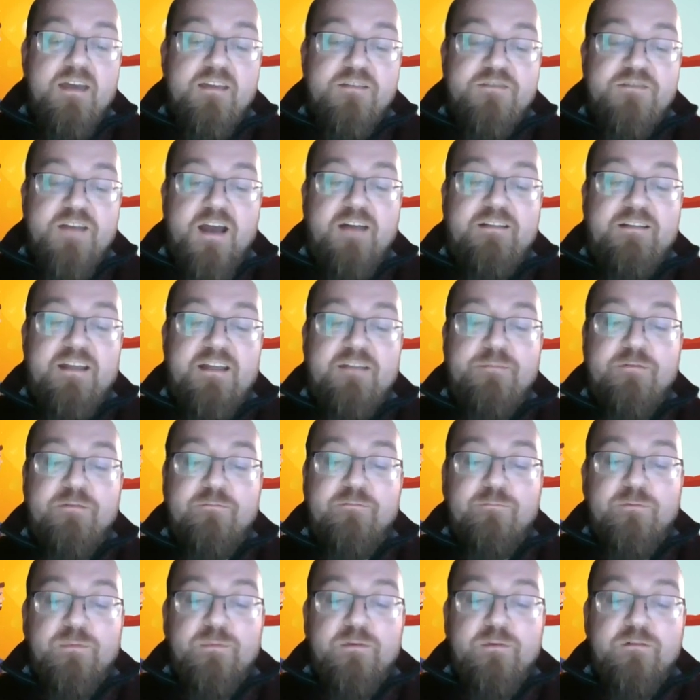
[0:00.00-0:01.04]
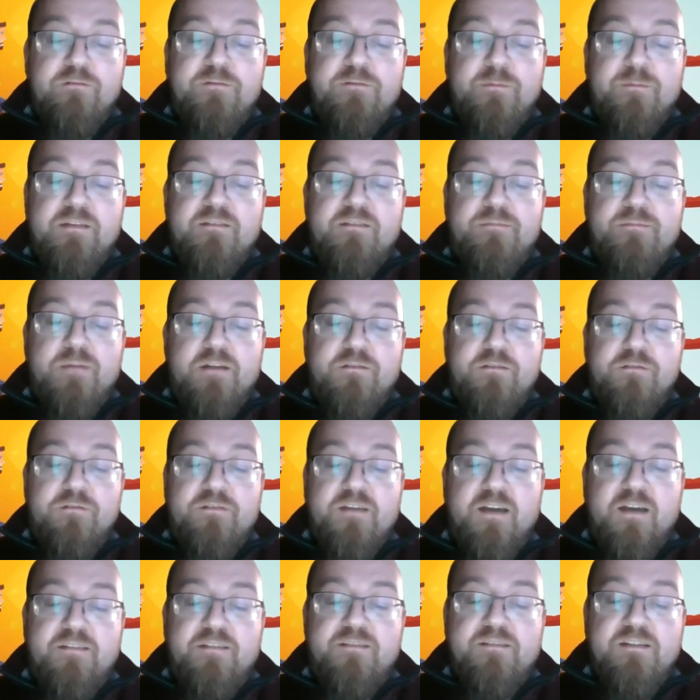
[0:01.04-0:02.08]
Child had been removed from his mother's
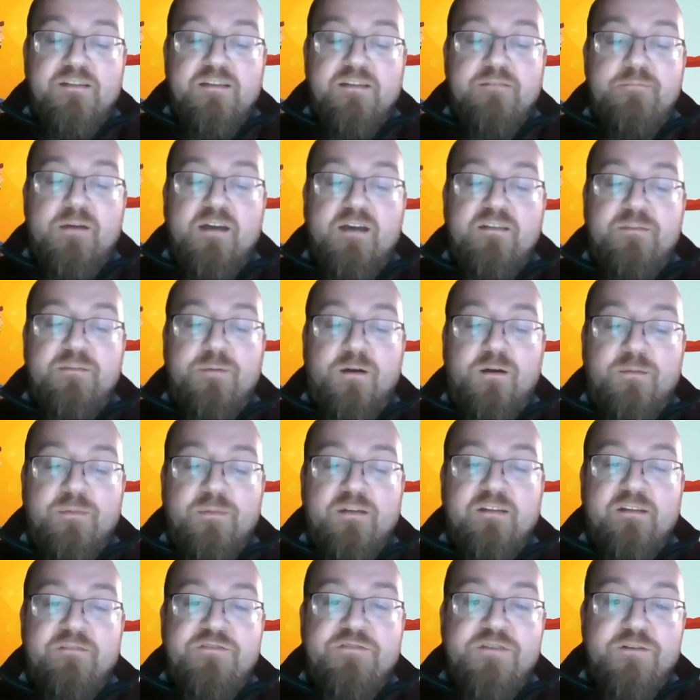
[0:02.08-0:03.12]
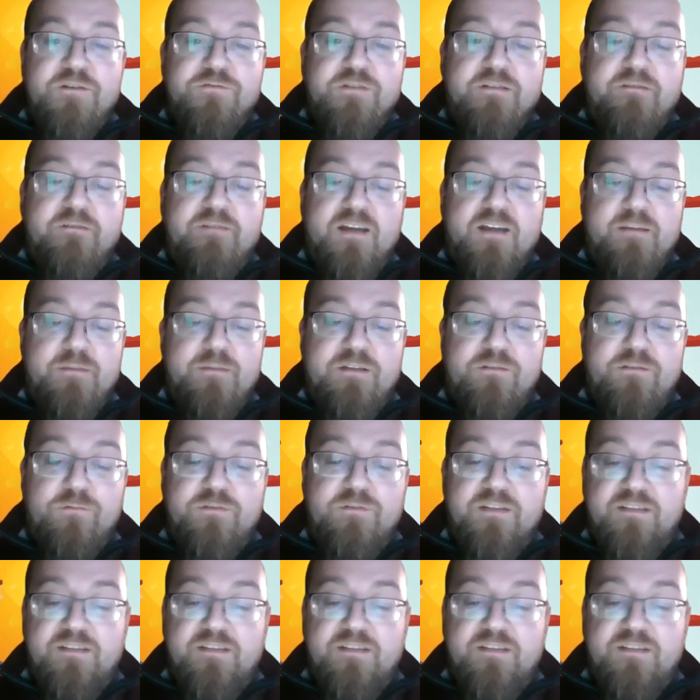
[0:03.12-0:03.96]
custody by the Department of Children and Families, or